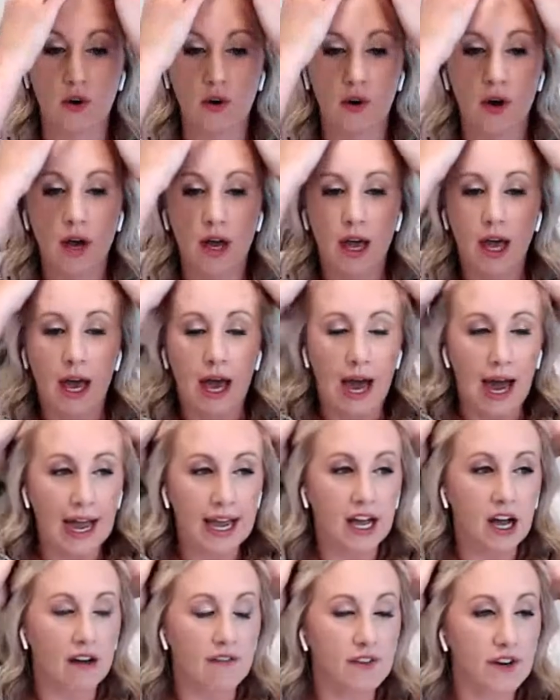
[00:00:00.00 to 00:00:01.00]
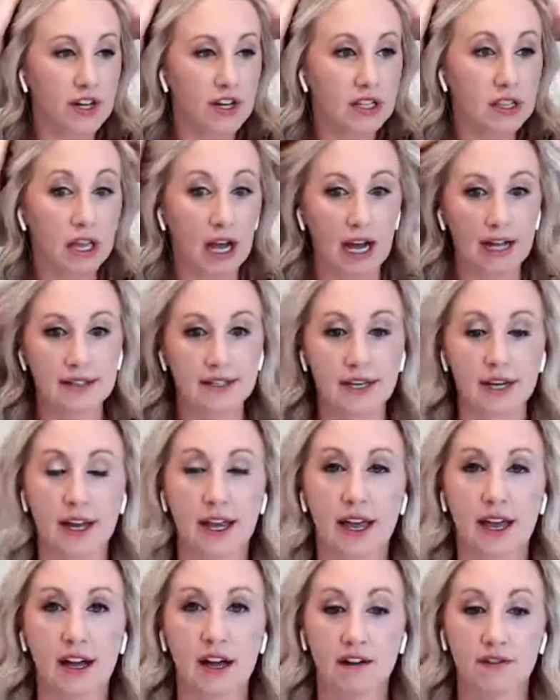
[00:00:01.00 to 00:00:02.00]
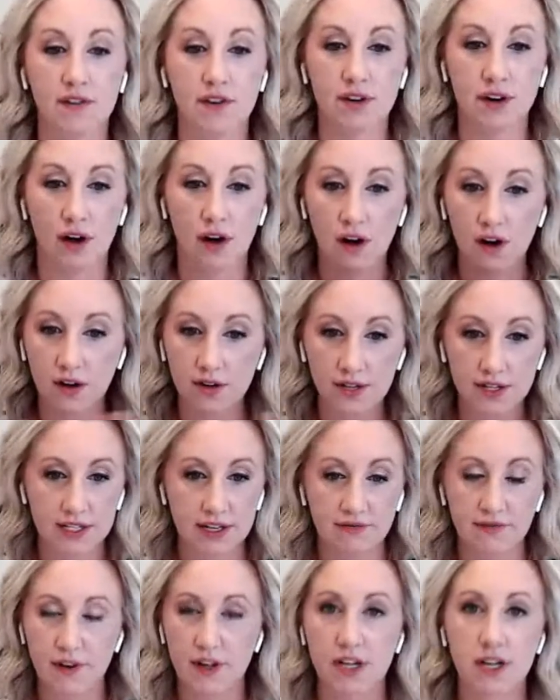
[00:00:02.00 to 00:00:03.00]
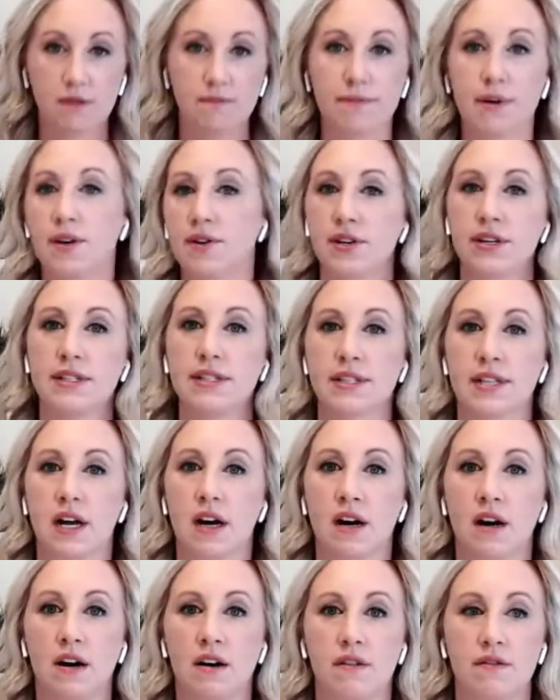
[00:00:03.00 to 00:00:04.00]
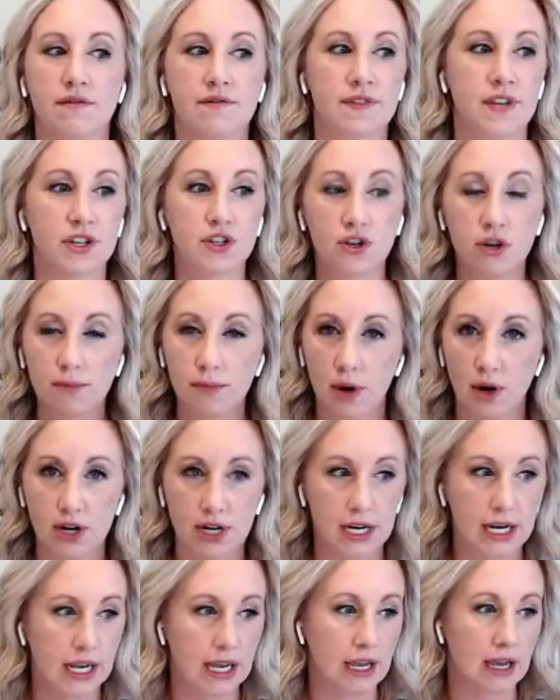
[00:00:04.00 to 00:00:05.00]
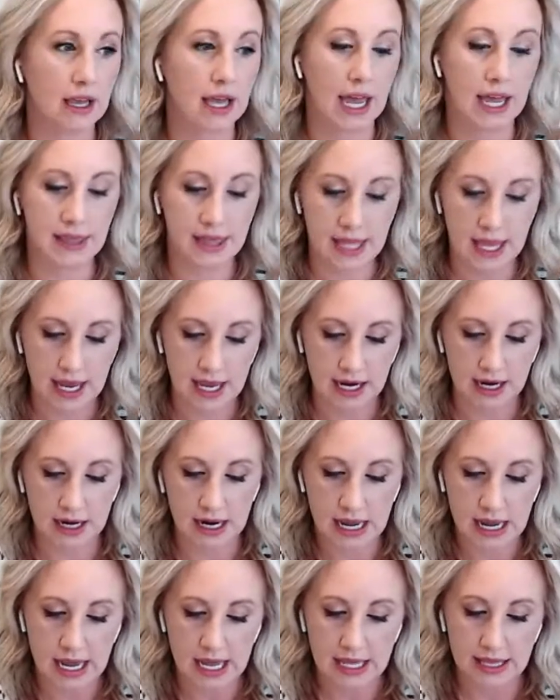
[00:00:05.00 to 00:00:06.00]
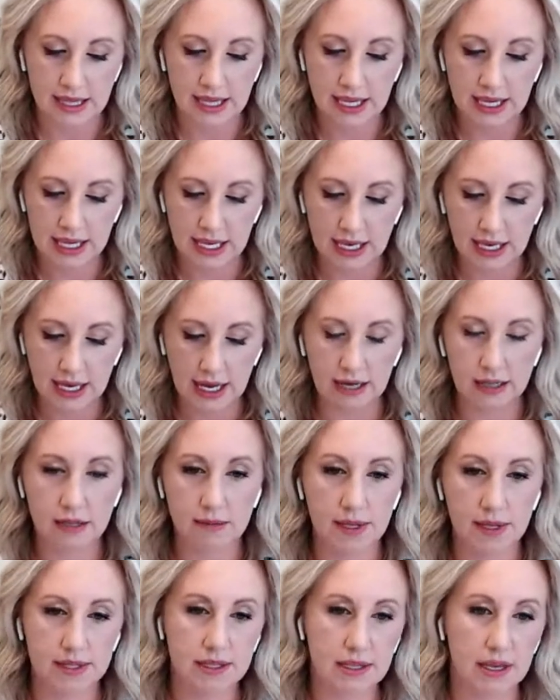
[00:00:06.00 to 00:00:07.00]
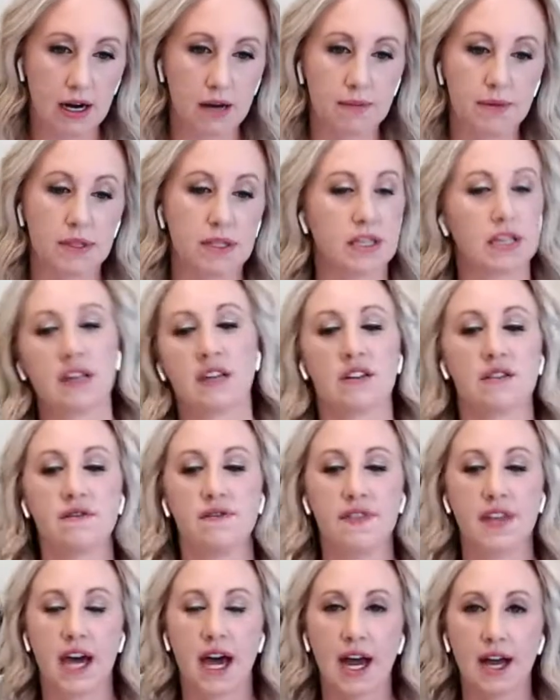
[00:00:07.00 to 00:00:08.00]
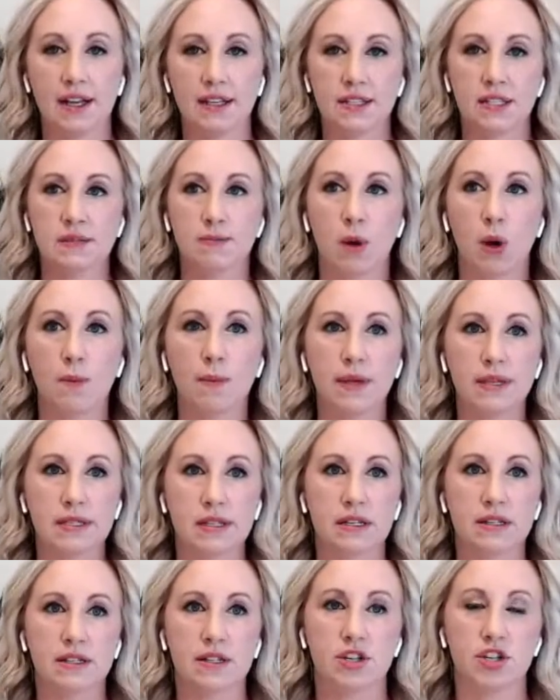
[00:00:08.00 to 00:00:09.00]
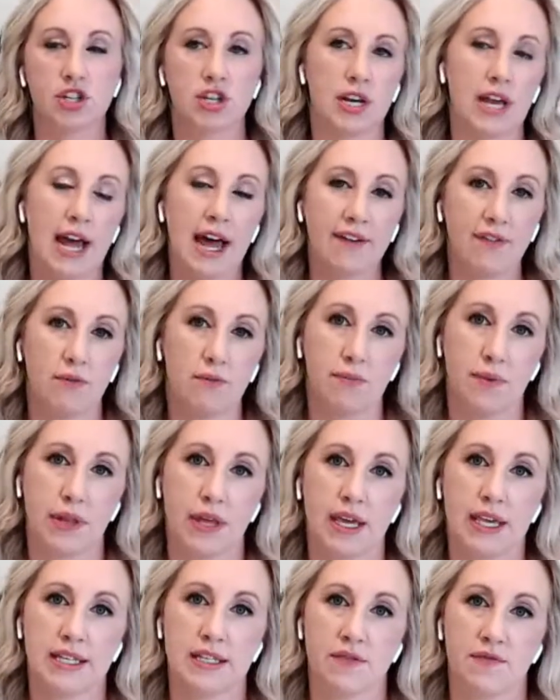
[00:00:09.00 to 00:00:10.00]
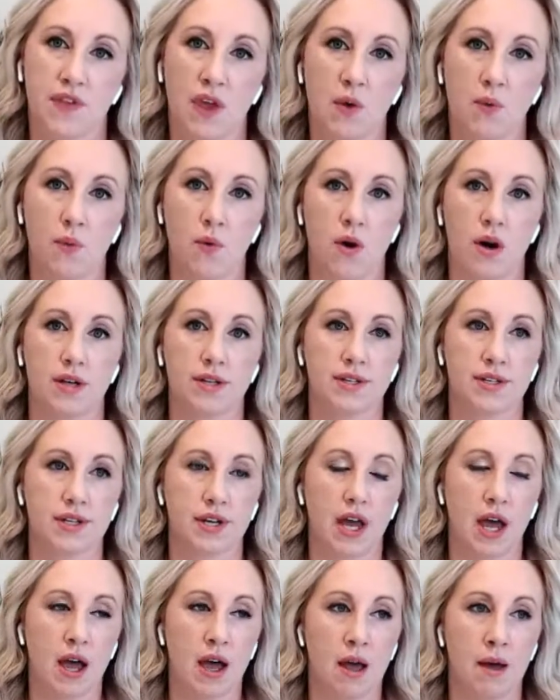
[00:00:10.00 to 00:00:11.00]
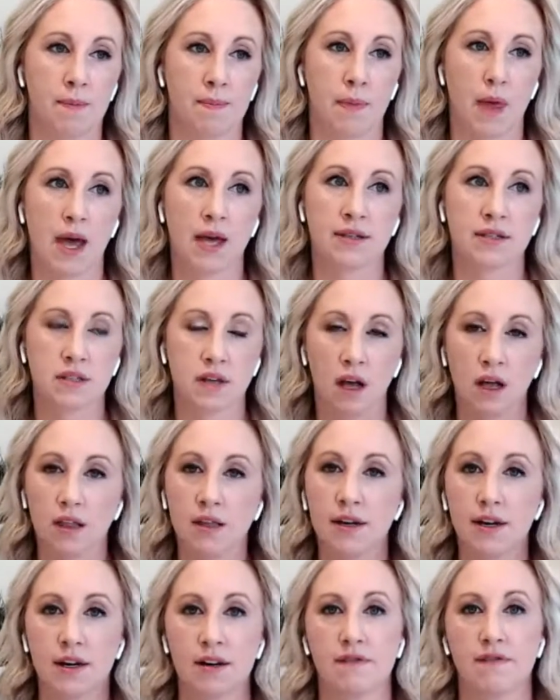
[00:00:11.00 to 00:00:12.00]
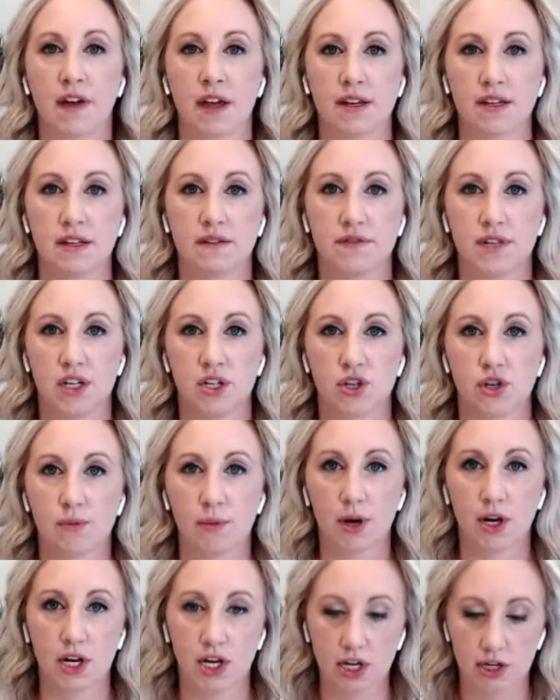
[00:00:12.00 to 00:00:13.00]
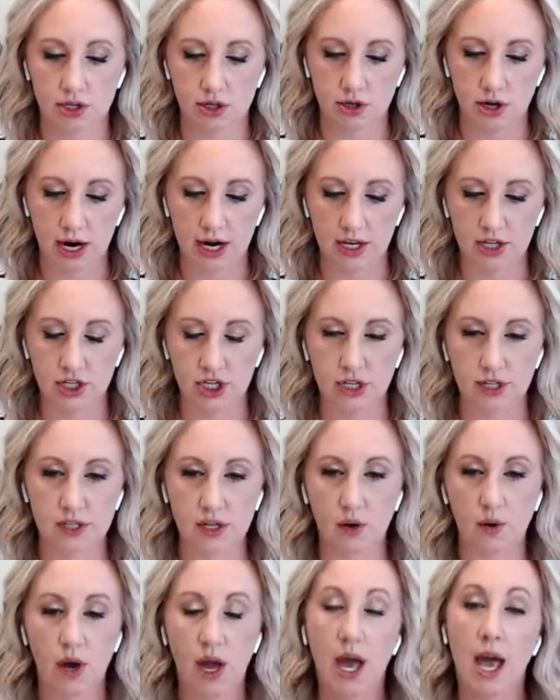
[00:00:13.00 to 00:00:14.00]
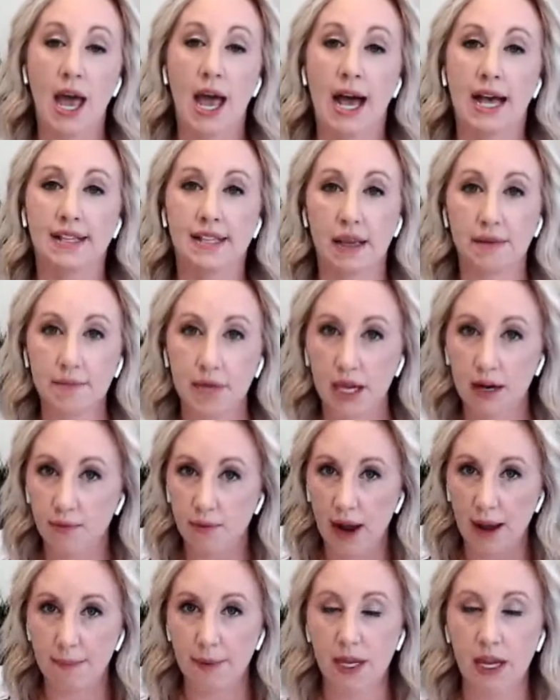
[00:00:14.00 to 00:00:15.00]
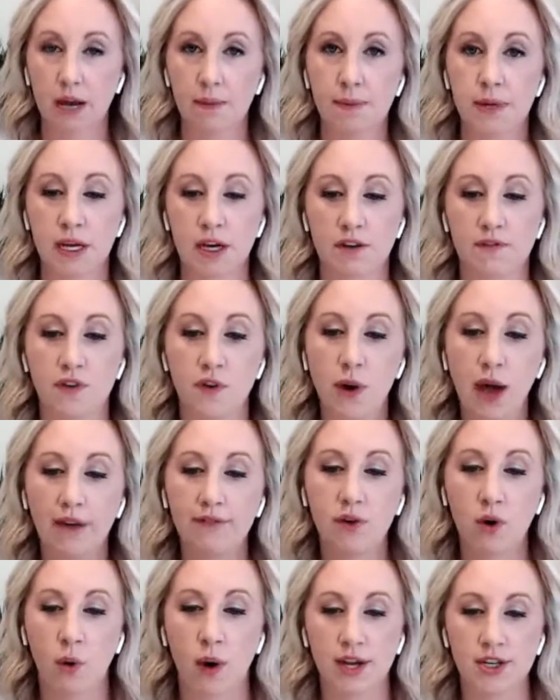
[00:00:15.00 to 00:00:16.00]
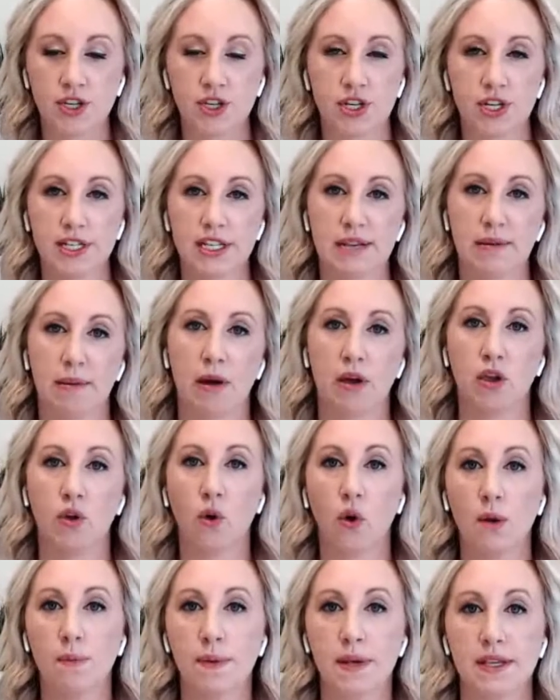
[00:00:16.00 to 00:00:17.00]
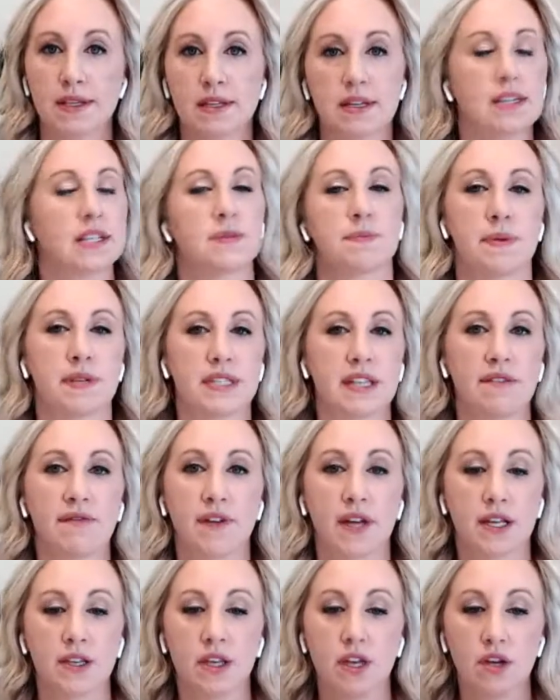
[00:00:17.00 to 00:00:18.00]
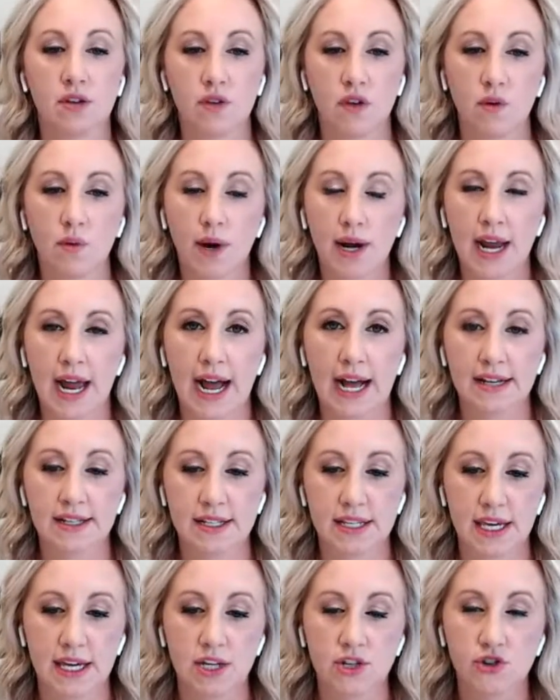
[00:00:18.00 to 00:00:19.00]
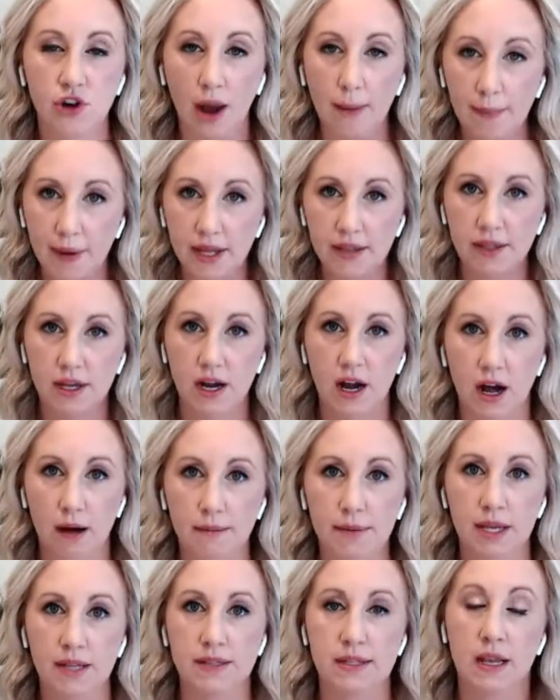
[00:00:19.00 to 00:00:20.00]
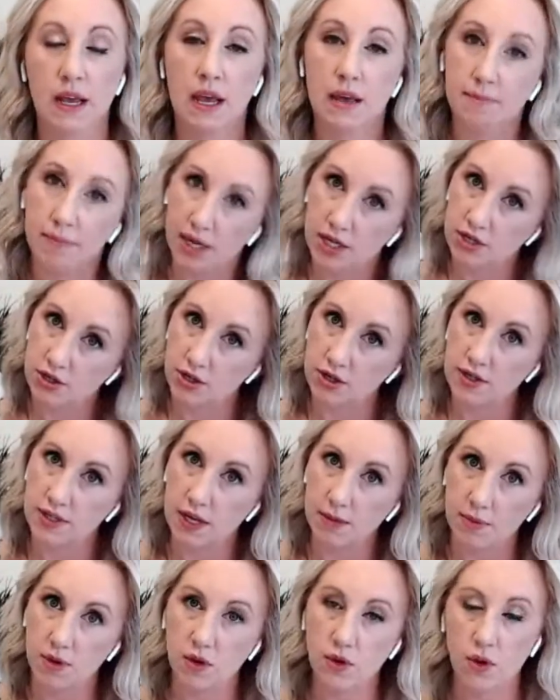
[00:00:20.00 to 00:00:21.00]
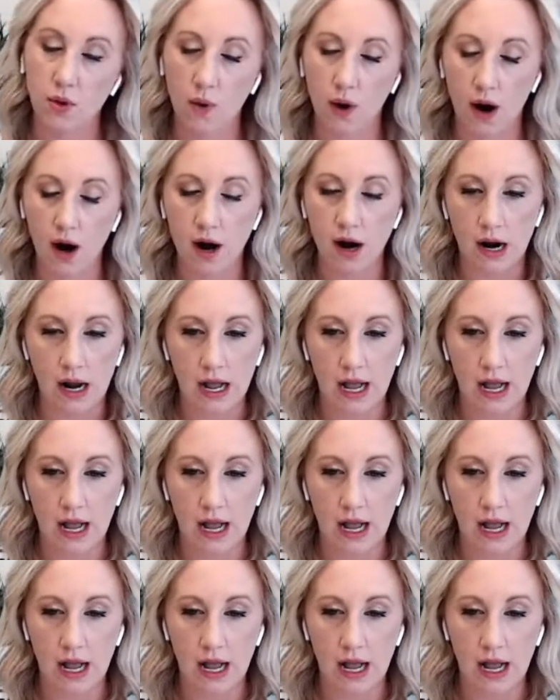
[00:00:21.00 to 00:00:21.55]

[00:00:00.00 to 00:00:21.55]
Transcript: So I covered a lot today. I covered all the different components of digital marketing, and then the key elements that I believe that small businesses should have in place if they want a solid and effective digital marketing strategy. So as I'm kind of wrapping up here, if you have questions about your business specifically and you want to ask it, drop it in the comments. Make sure you tell me who you are,